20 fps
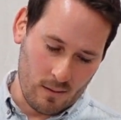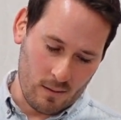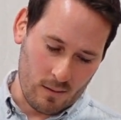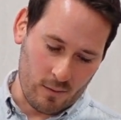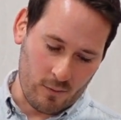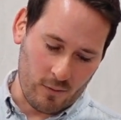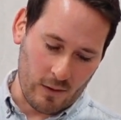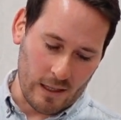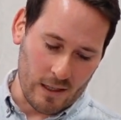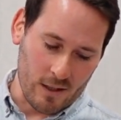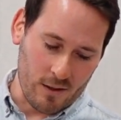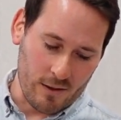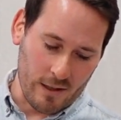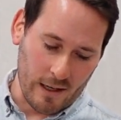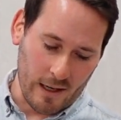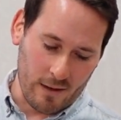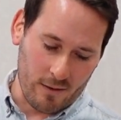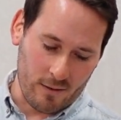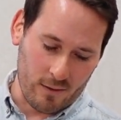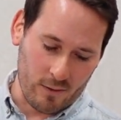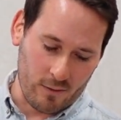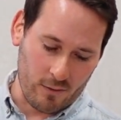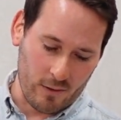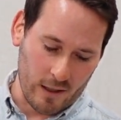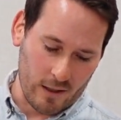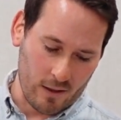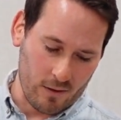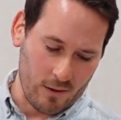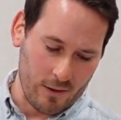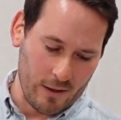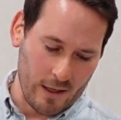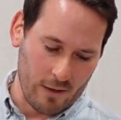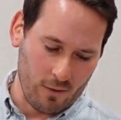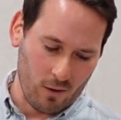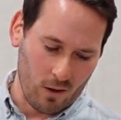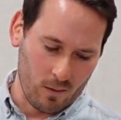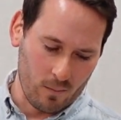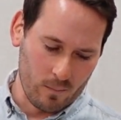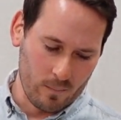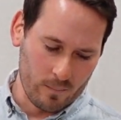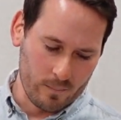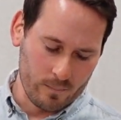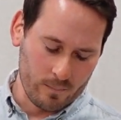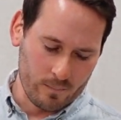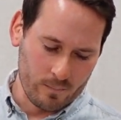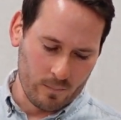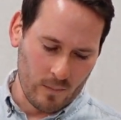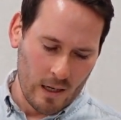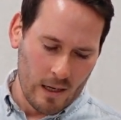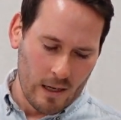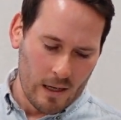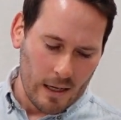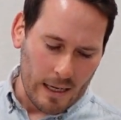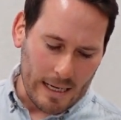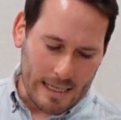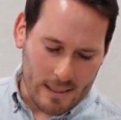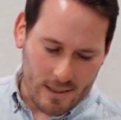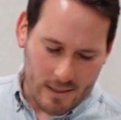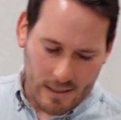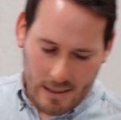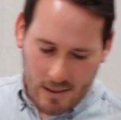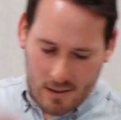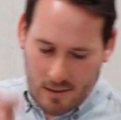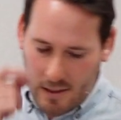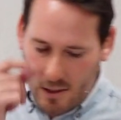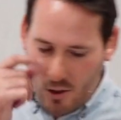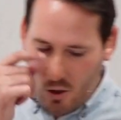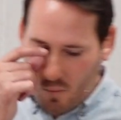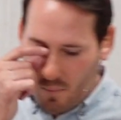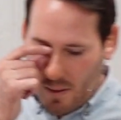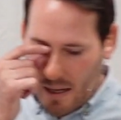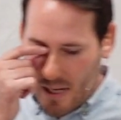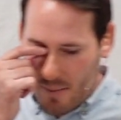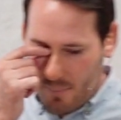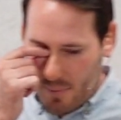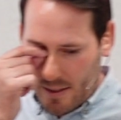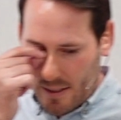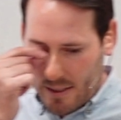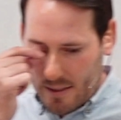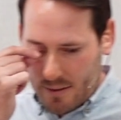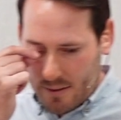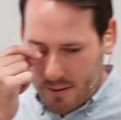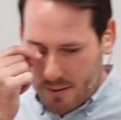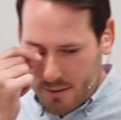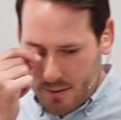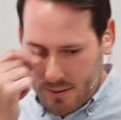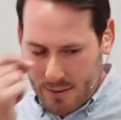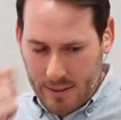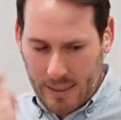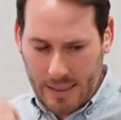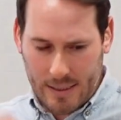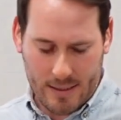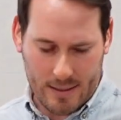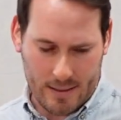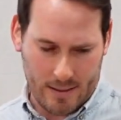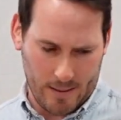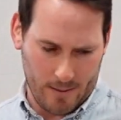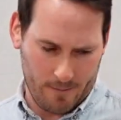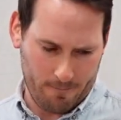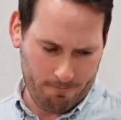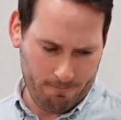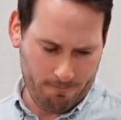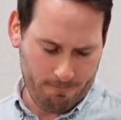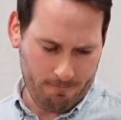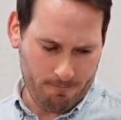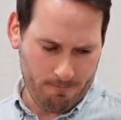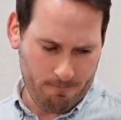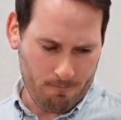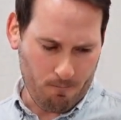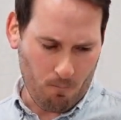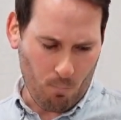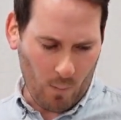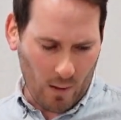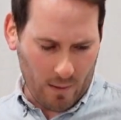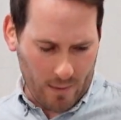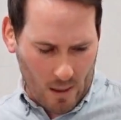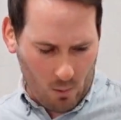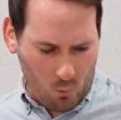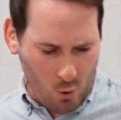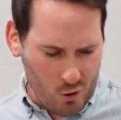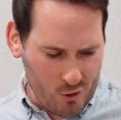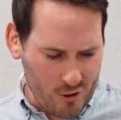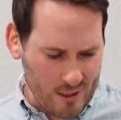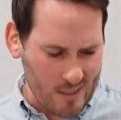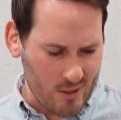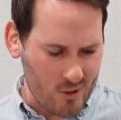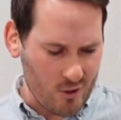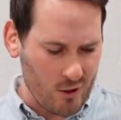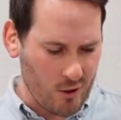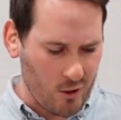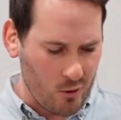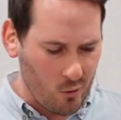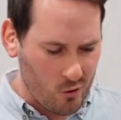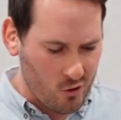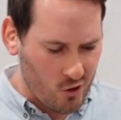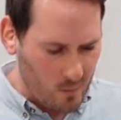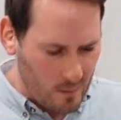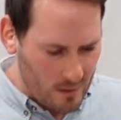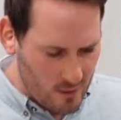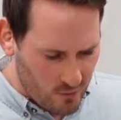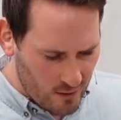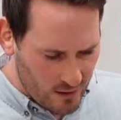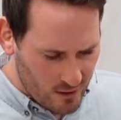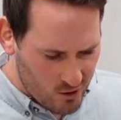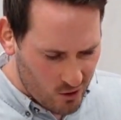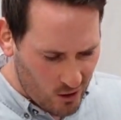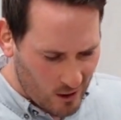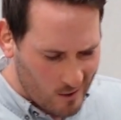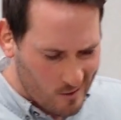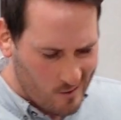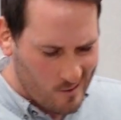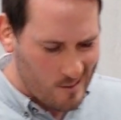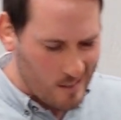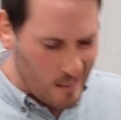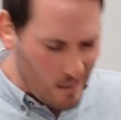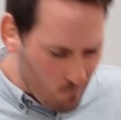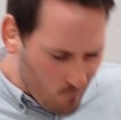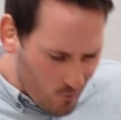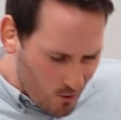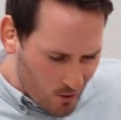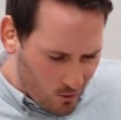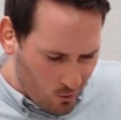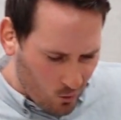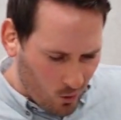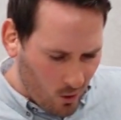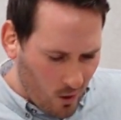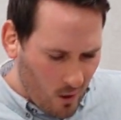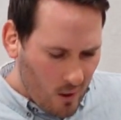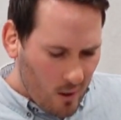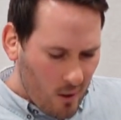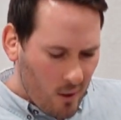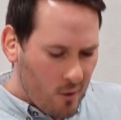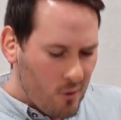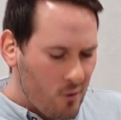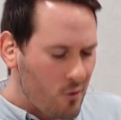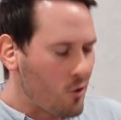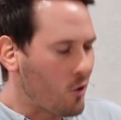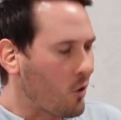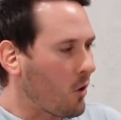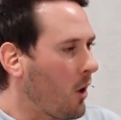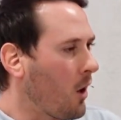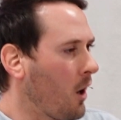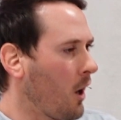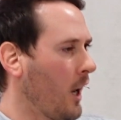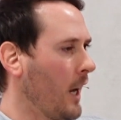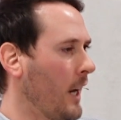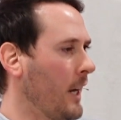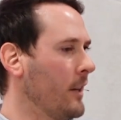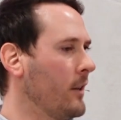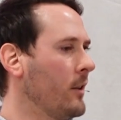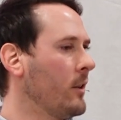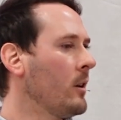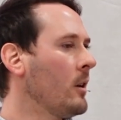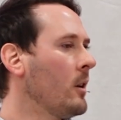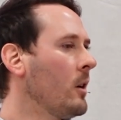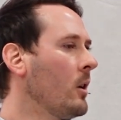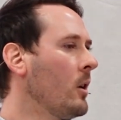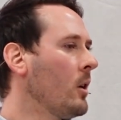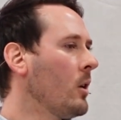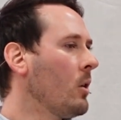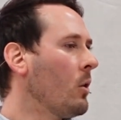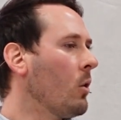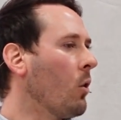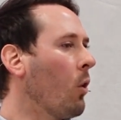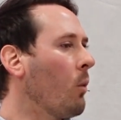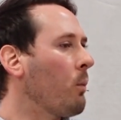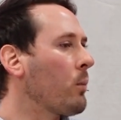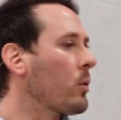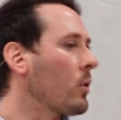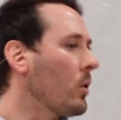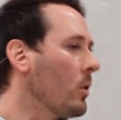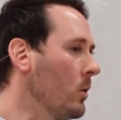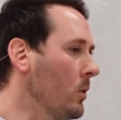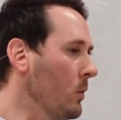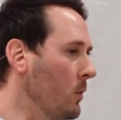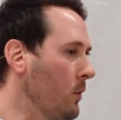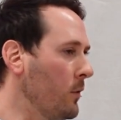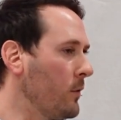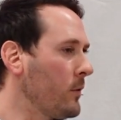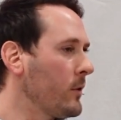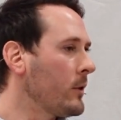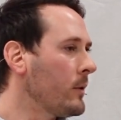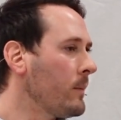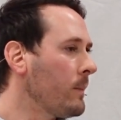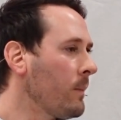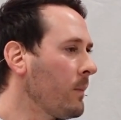Defeated death, defeated the devil. He says that you may be tested. That word tested can also be translated tempted or tried or proved.